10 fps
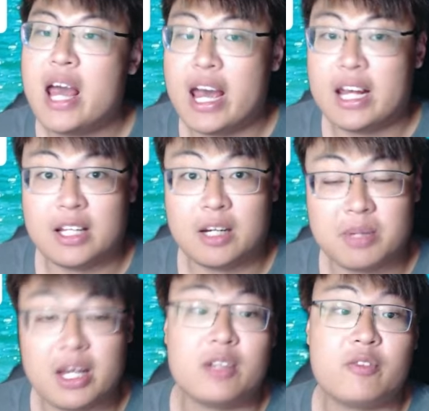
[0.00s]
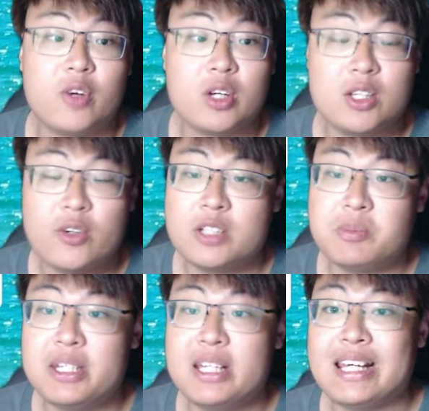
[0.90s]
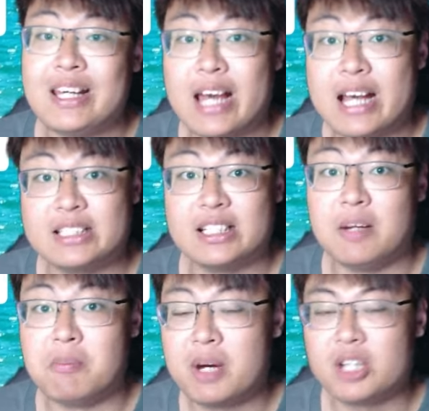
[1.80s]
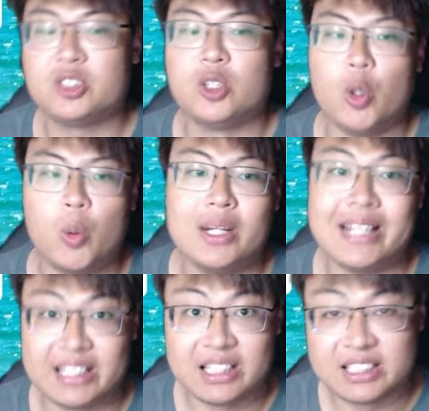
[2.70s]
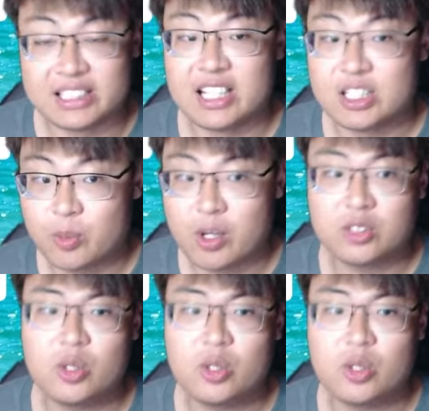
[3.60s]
and yeah, for USB it has a much lower latency as well.